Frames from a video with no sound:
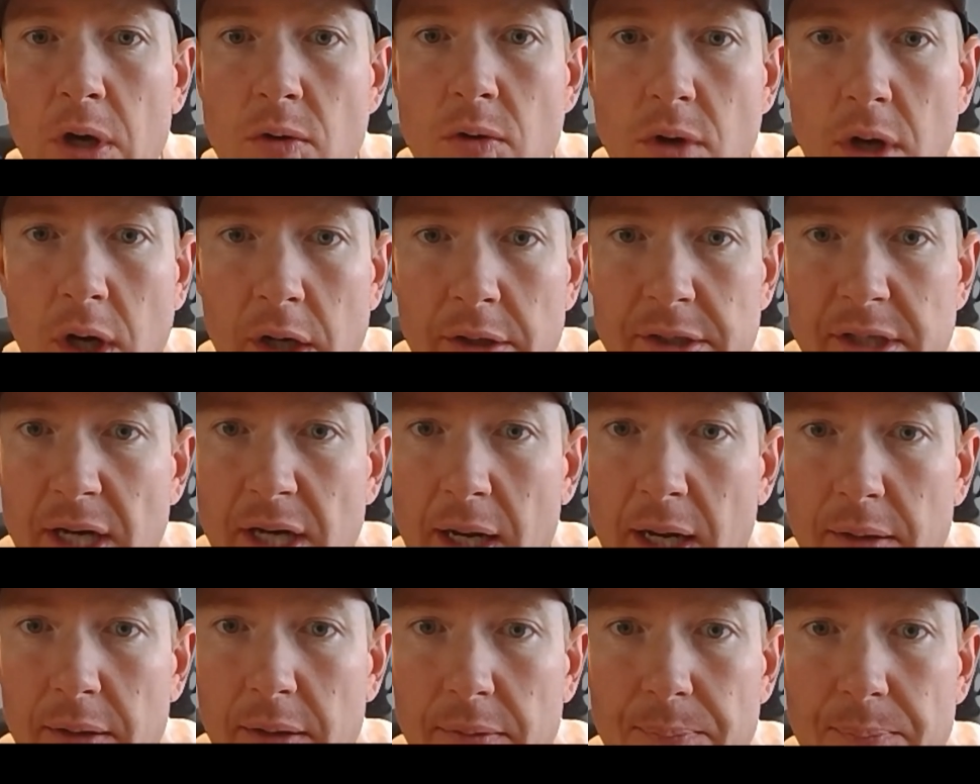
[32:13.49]
All calls. of
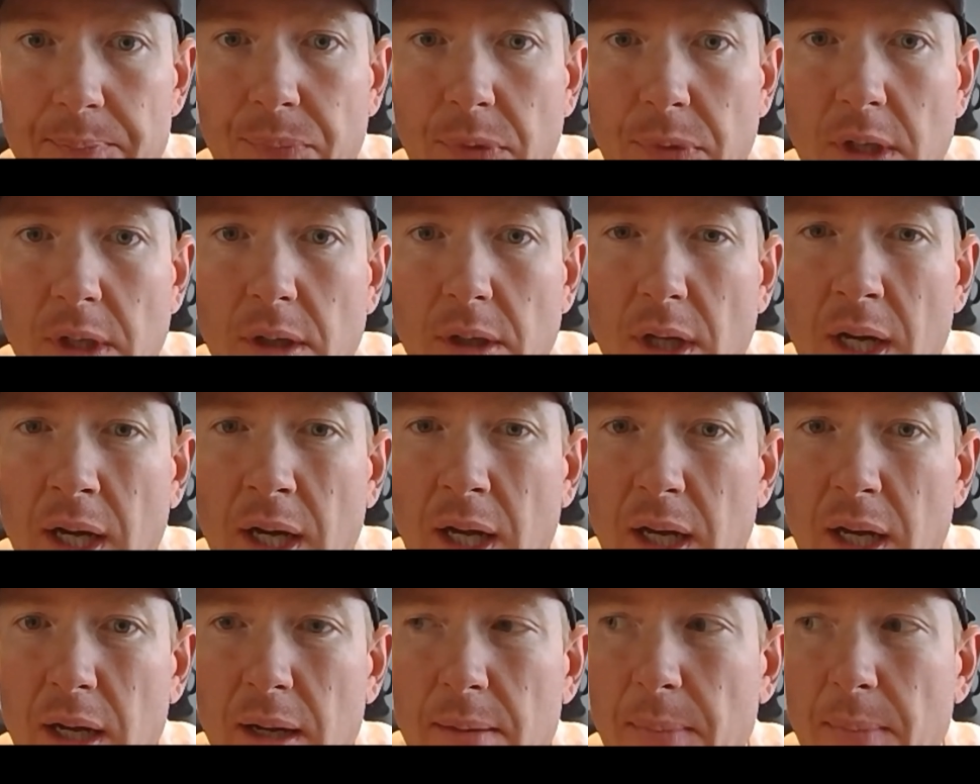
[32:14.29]
it.
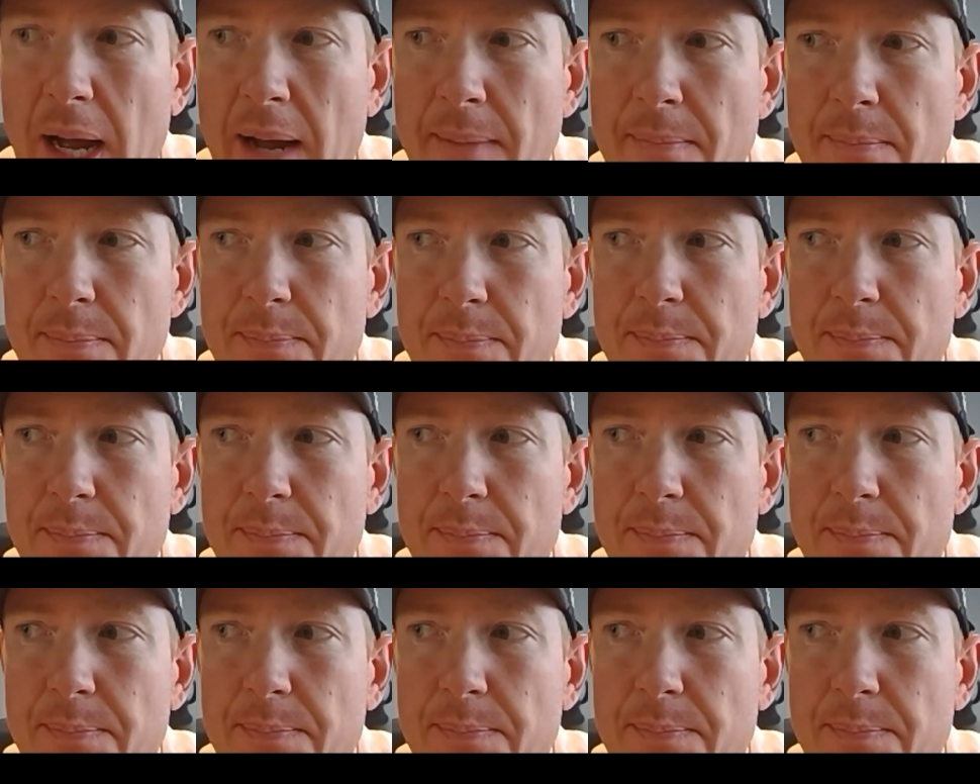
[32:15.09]
Um, I